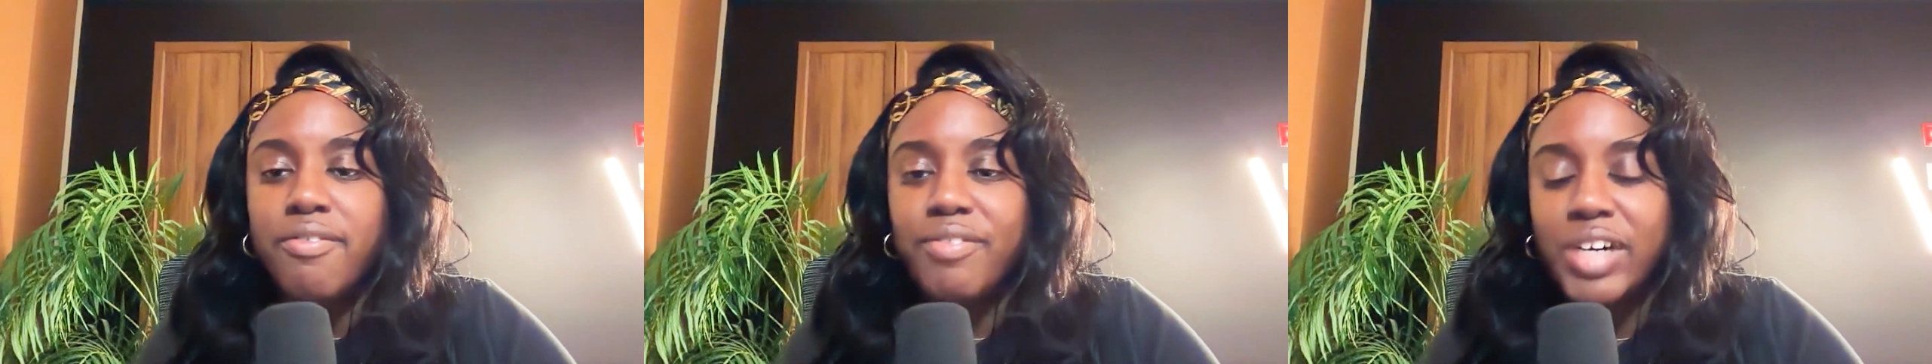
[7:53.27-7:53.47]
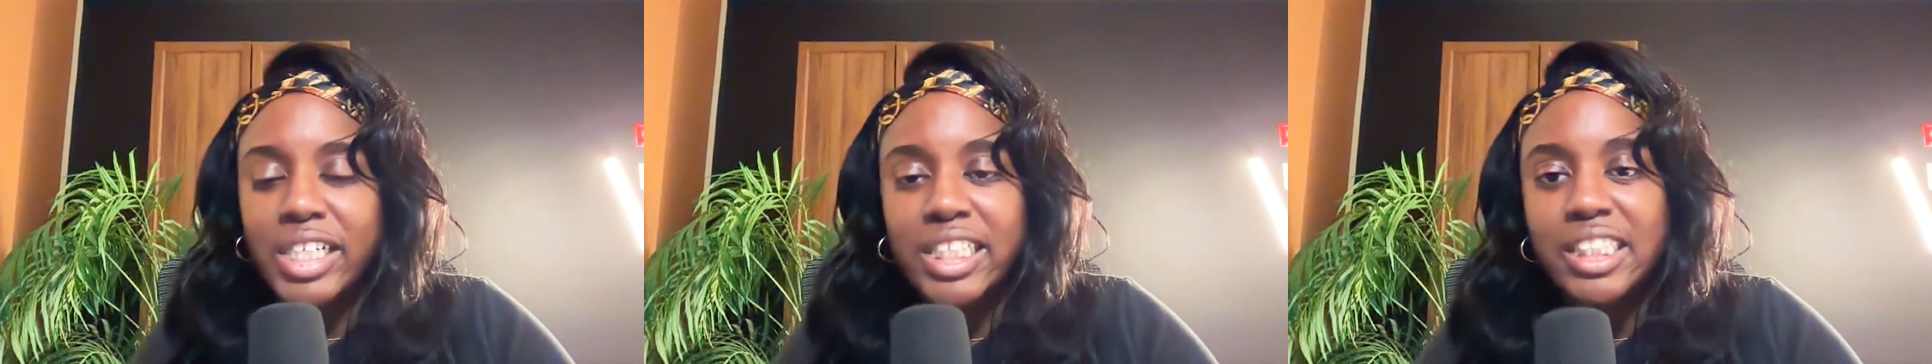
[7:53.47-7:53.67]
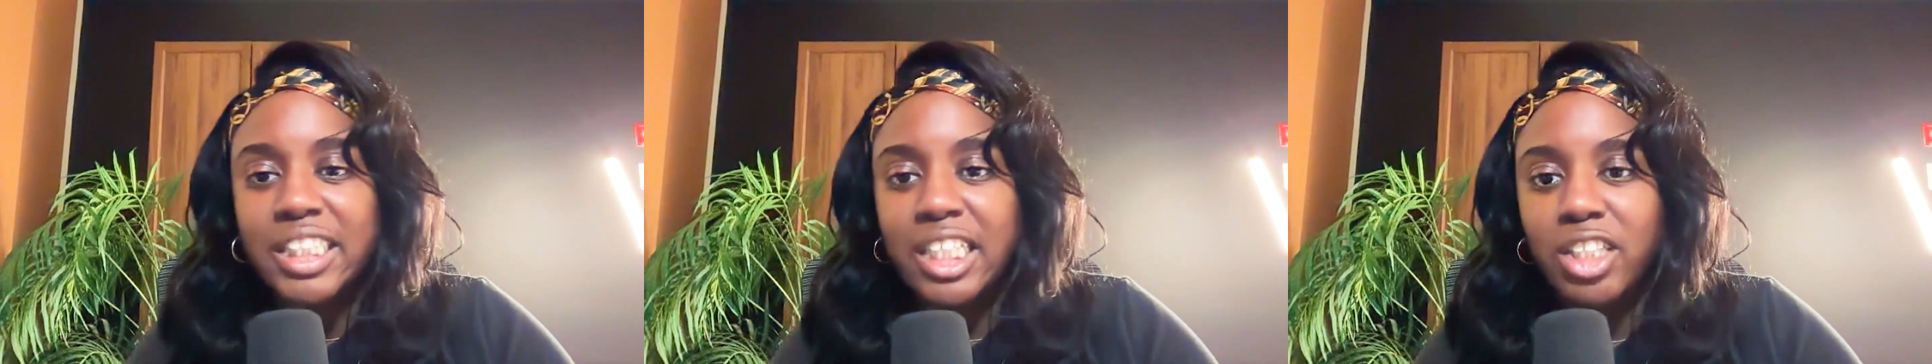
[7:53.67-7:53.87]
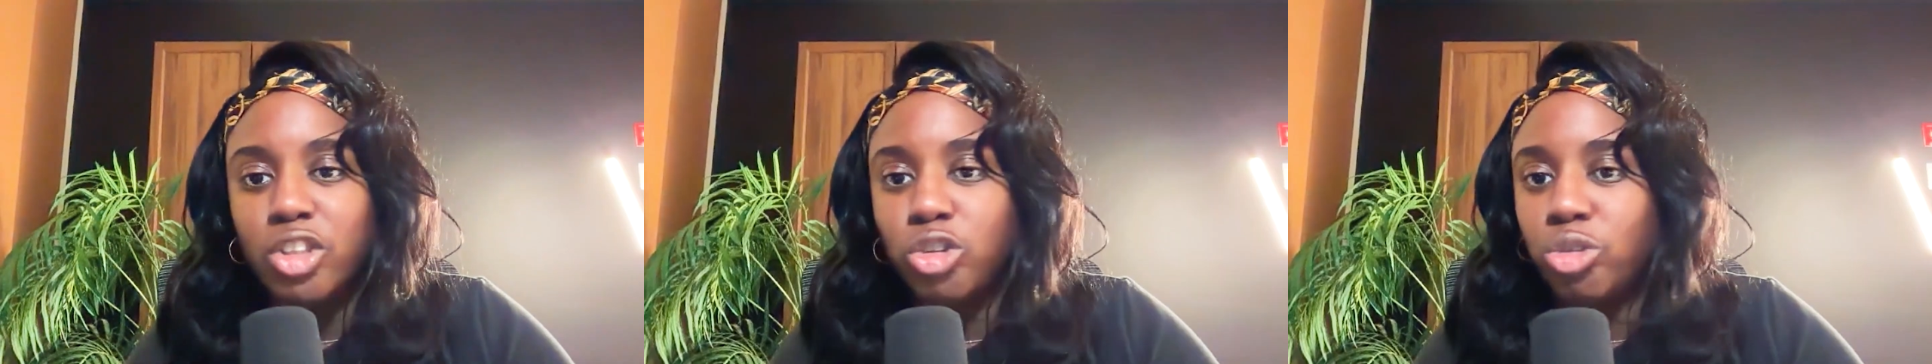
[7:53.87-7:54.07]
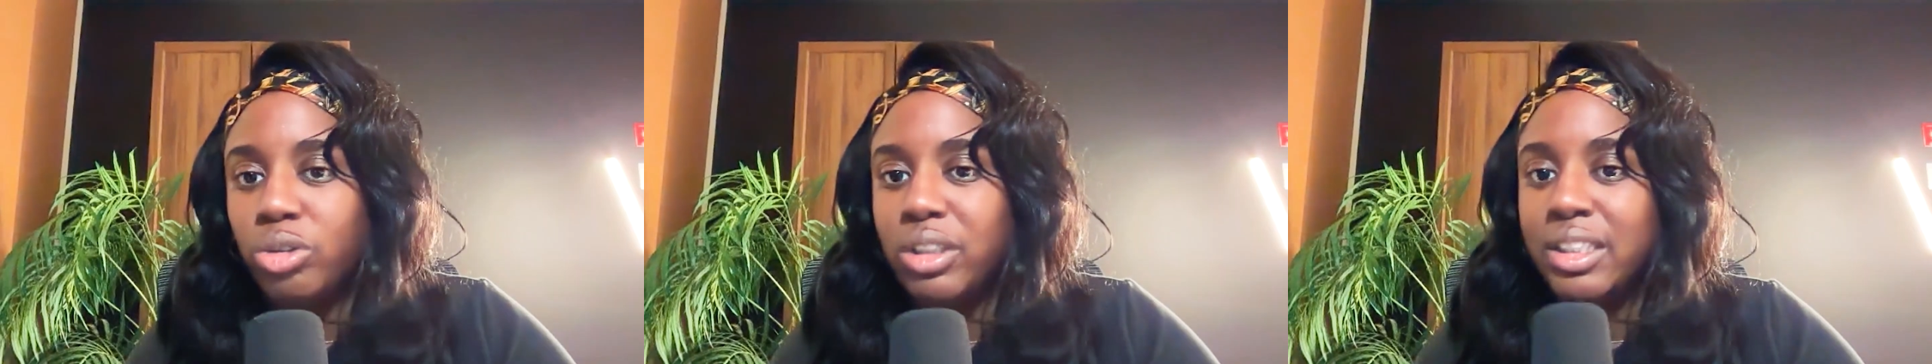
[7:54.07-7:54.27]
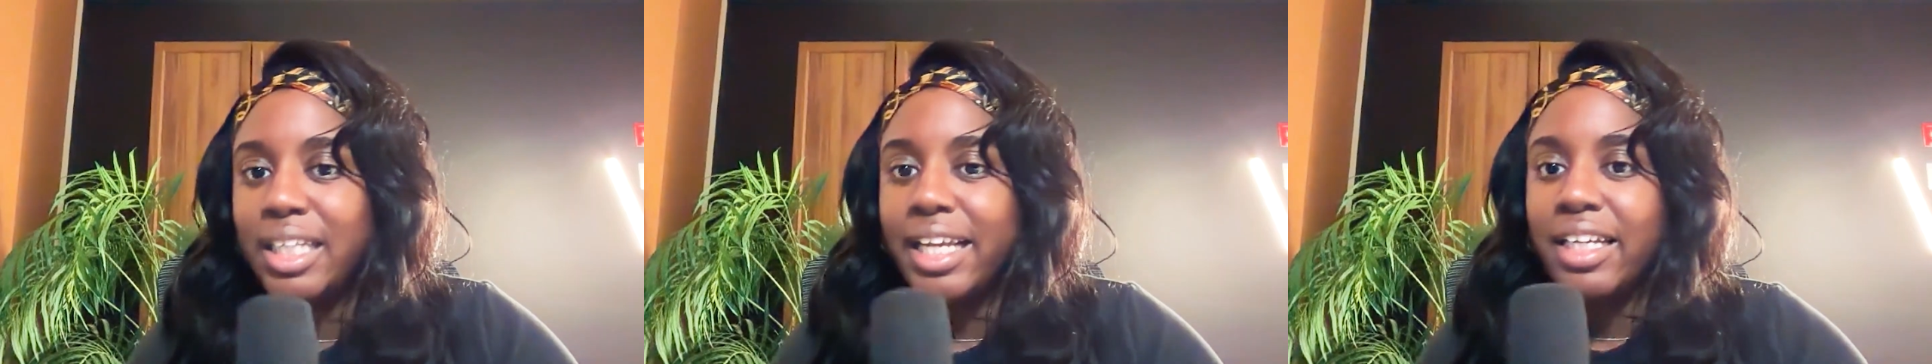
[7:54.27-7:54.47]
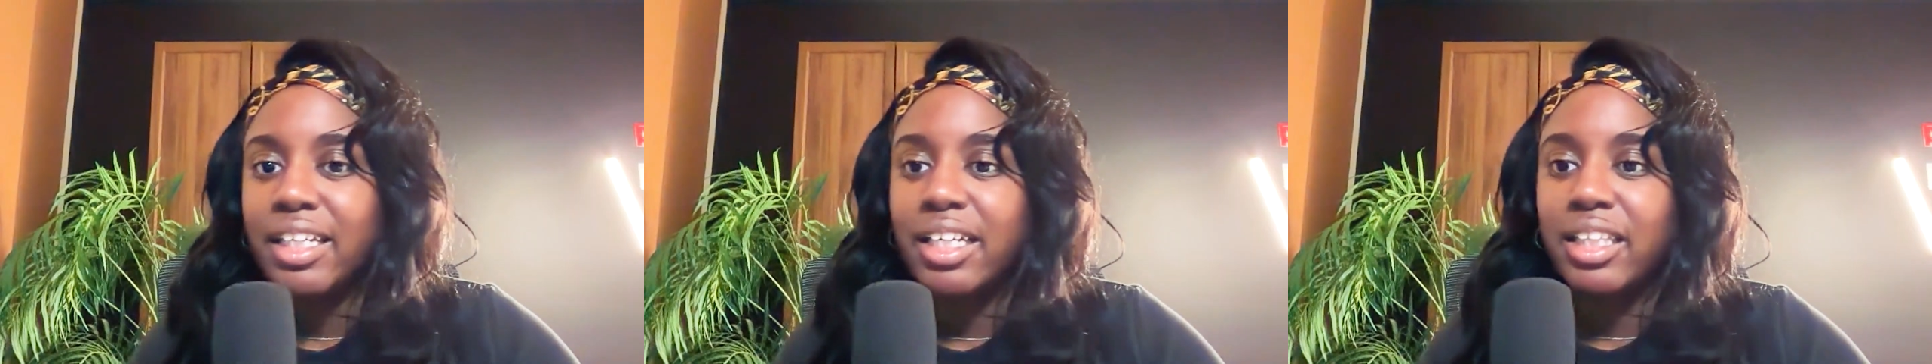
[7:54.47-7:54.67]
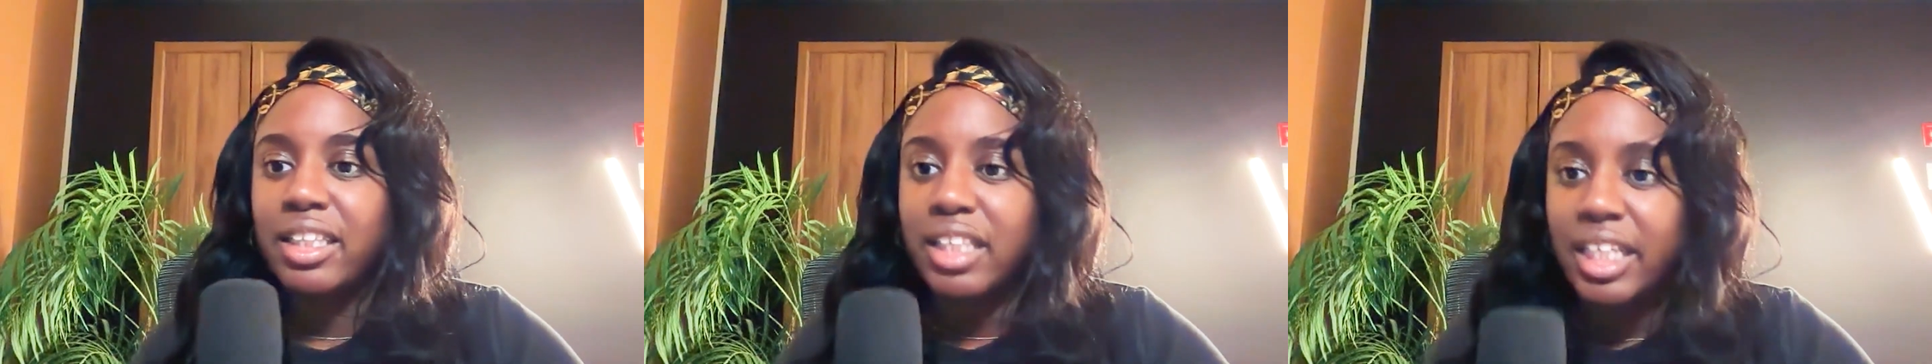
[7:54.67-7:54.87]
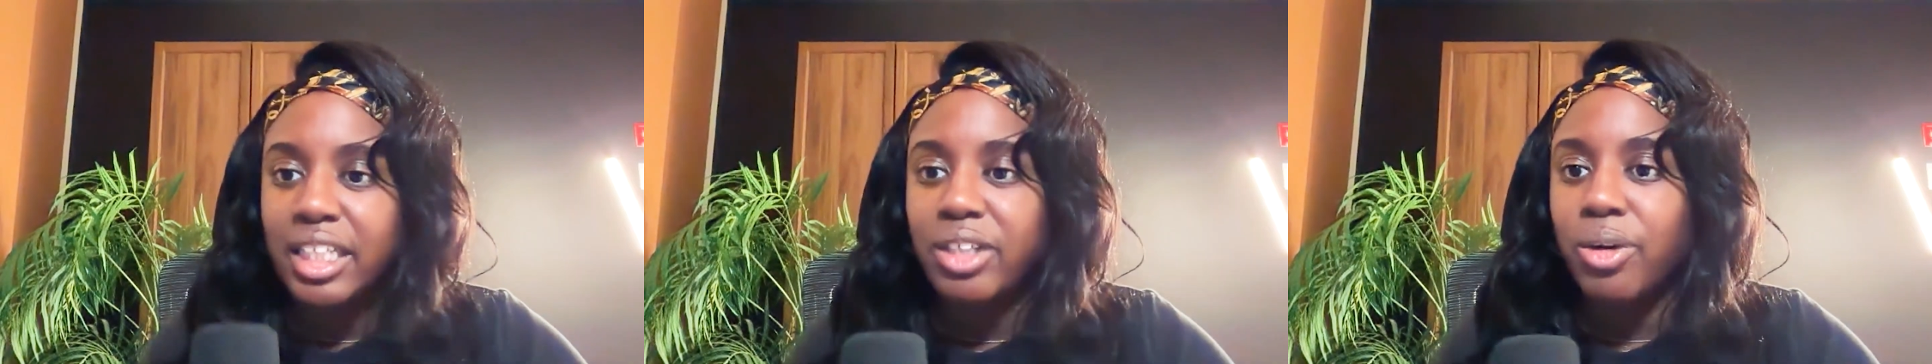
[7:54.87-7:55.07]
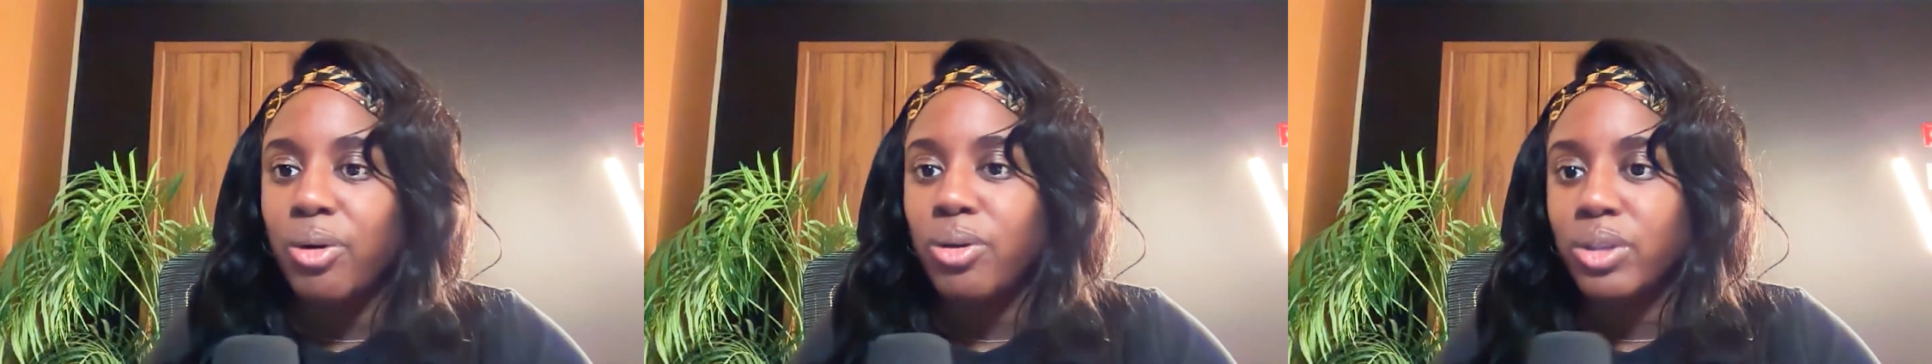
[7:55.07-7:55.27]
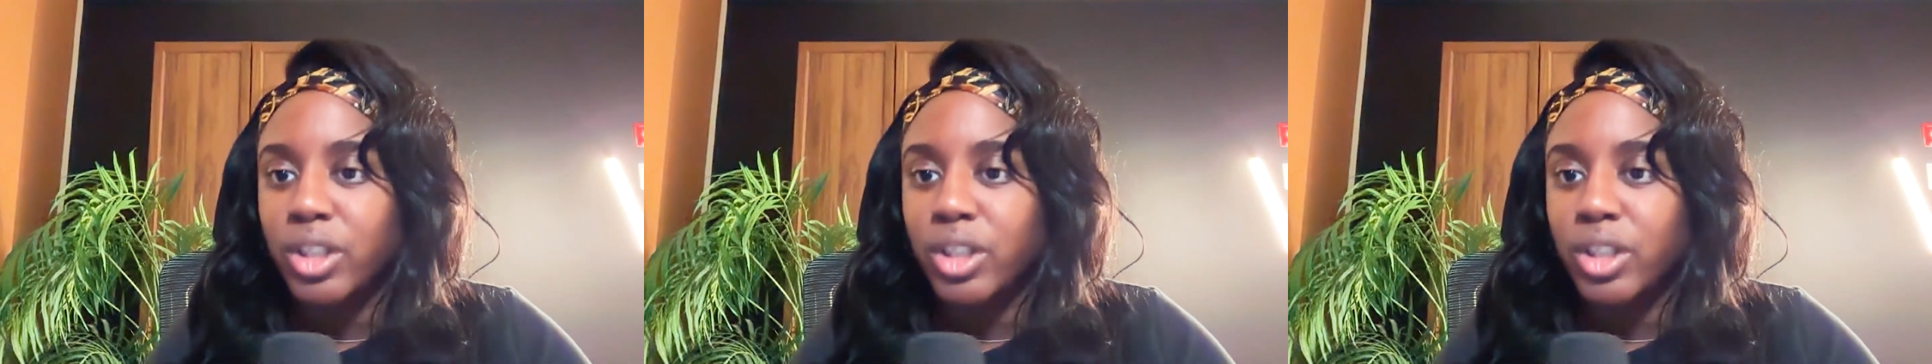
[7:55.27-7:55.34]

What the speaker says: various industries like legal,